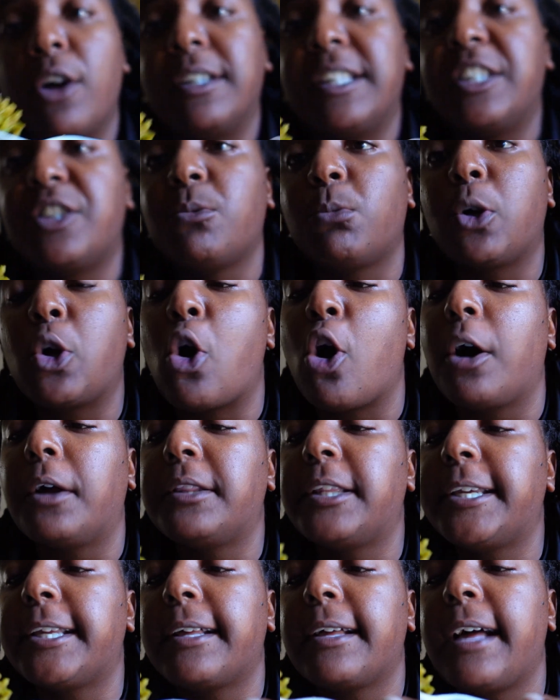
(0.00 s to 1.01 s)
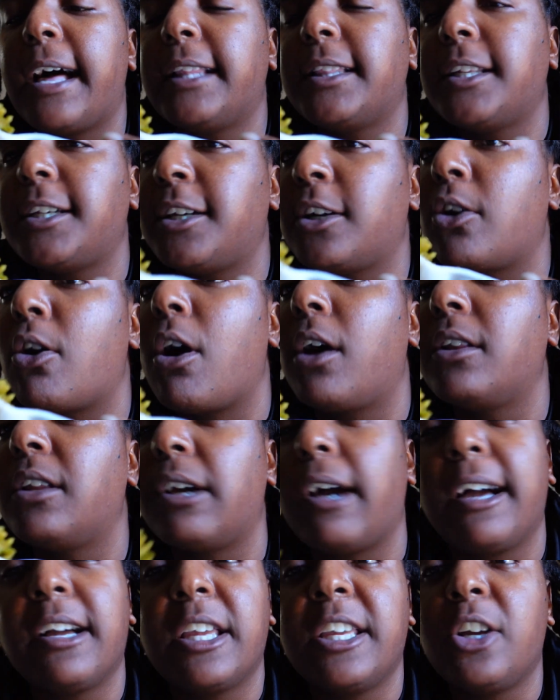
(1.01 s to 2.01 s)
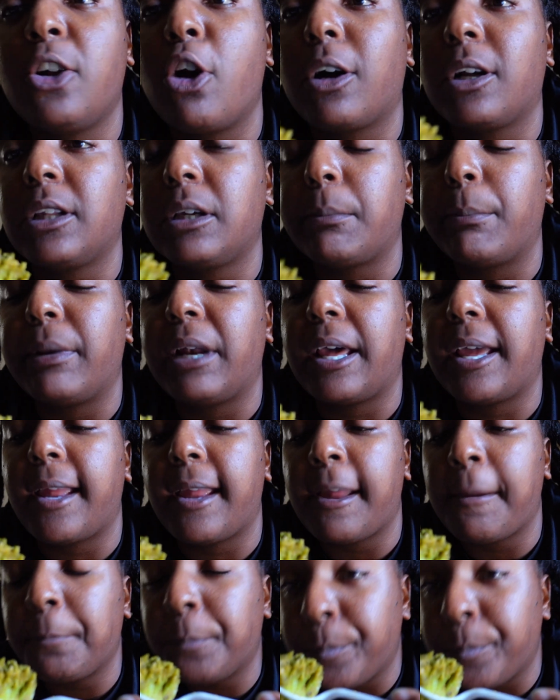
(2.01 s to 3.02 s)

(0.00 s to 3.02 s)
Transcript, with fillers: I need some garlic. I love garlic. I can eat garlic plain.